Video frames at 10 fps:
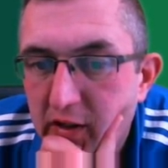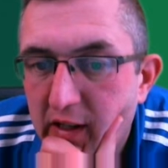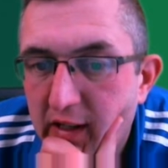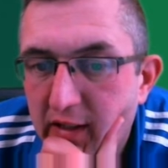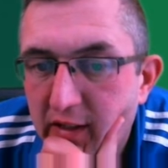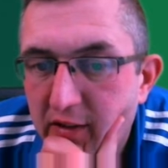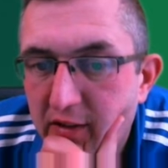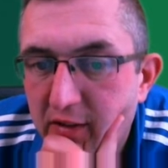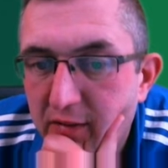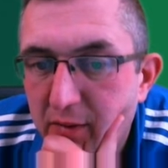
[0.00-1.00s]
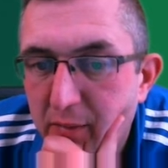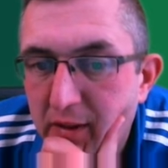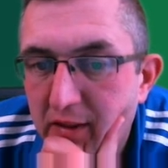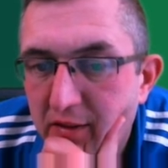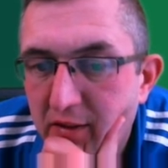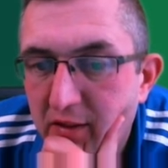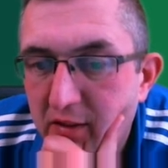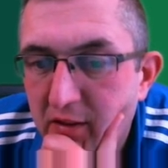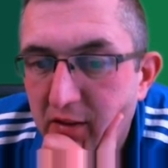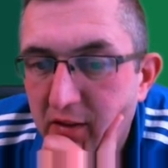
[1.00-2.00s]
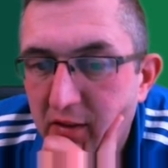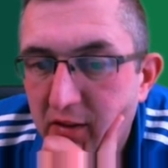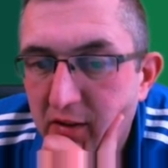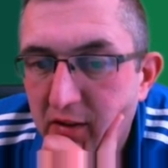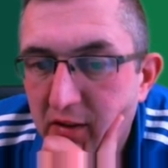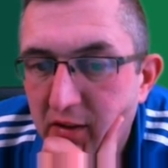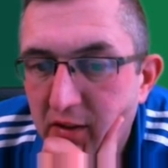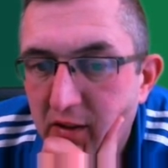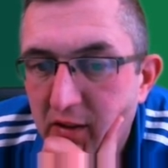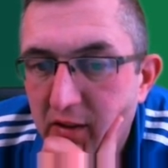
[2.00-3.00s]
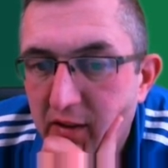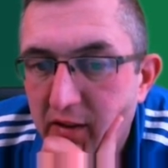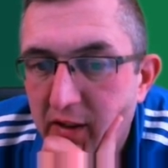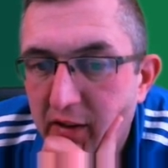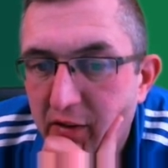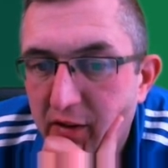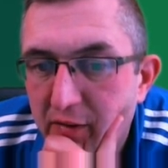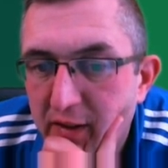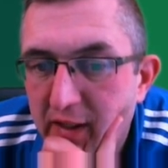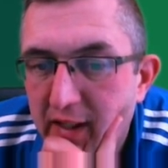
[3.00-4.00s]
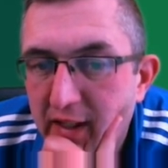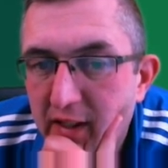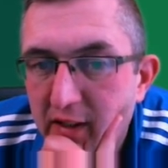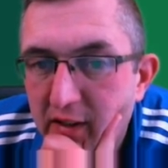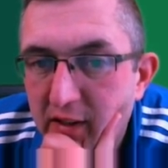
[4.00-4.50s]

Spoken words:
Atkinson for Mason. Thackeray for King.